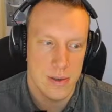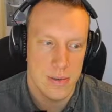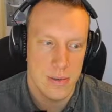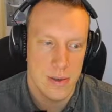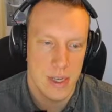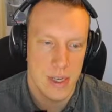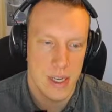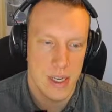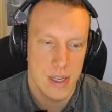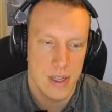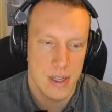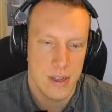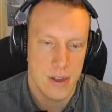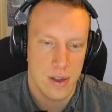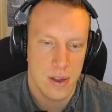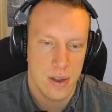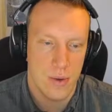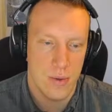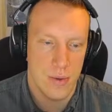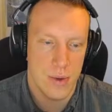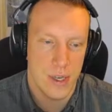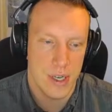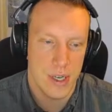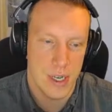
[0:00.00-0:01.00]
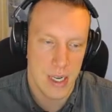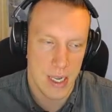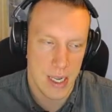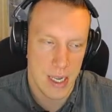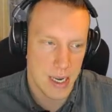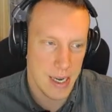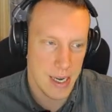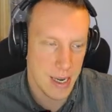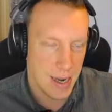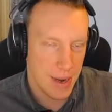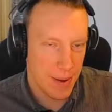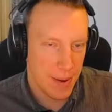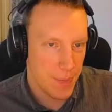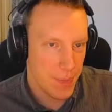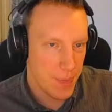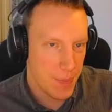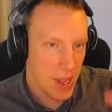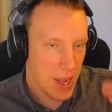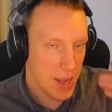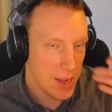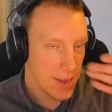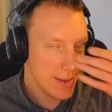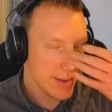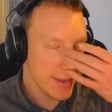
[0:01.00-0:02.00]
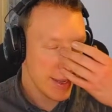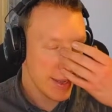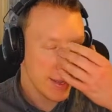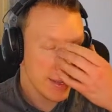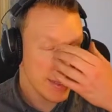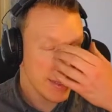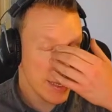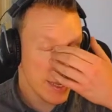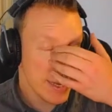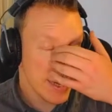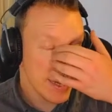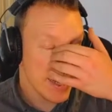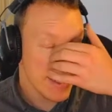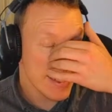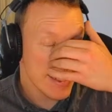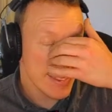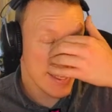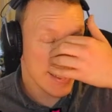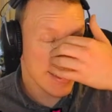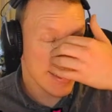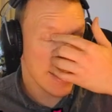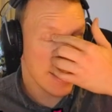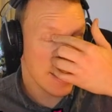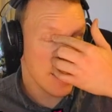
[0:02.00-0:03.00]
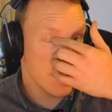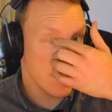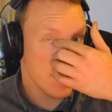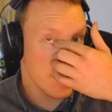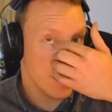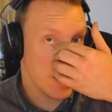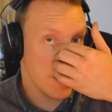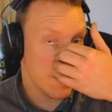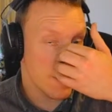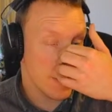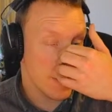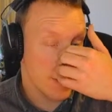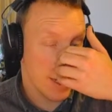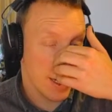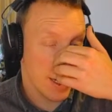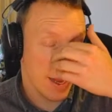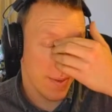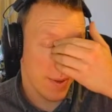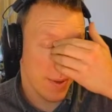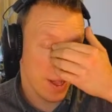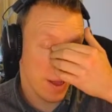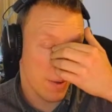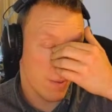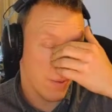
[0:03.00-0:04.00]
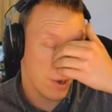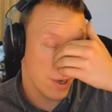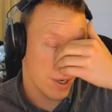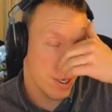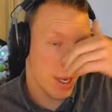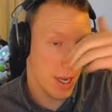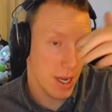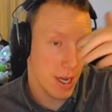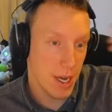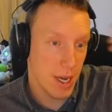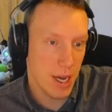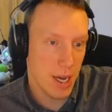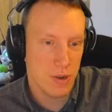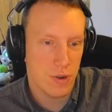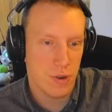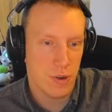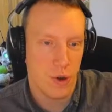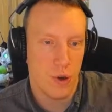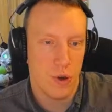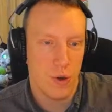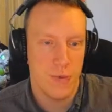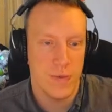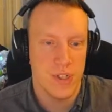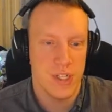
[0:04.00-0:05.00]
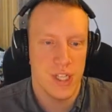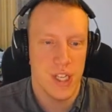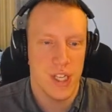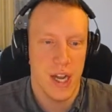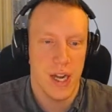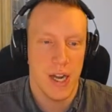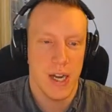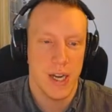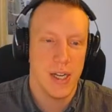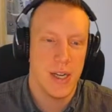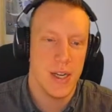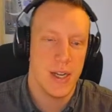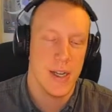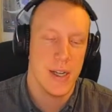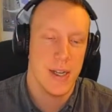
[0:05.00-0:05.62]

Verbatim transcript: Let's go with Didi. Didi is the second one I want to level. I want a uh, Corviknight.